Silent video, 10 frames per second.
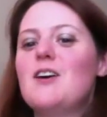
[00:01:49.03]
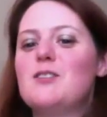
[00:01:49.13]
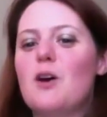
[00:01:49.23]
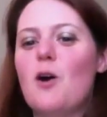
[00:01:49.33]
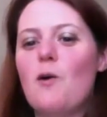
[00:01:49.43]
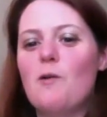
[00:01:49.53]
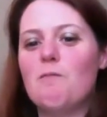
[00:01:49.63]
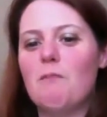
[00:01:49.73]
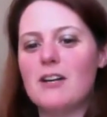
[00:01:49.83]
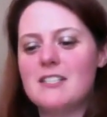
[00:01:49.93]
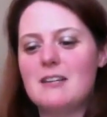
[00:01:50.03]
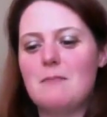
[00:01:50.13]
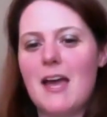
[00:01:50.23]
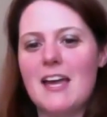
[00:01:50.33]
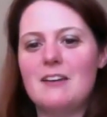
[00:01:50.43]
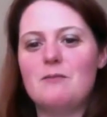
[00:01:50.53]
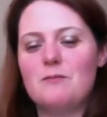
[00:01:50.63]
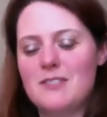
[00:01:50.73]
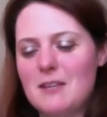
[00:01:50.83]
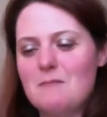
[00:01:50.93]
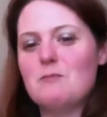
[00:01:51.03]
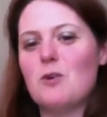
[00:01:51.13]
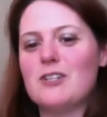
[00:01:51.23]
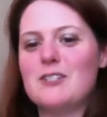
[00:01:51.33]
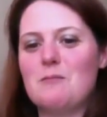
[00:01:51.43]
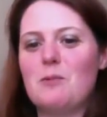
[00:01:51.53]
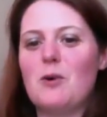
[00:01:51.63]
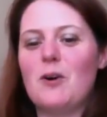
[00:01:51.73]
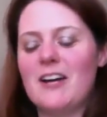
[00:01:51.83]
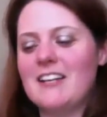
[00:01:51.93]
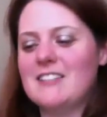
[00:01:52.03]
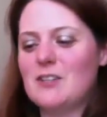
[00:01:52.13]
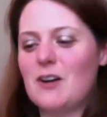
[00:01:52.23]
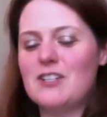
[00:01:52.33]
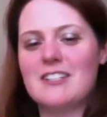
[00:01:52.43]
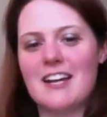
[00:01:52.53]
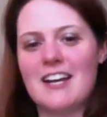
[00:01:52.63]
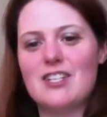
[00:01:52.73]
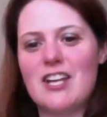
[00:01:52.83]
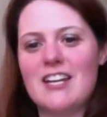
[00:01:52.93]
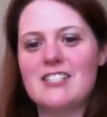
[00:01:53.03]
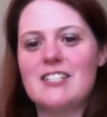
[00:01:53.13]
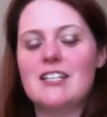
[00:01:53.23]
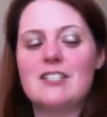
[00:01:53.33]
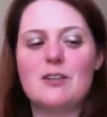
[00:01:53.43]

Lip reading: so Mossy Maid seemed more simple, and so I just kind of changed it.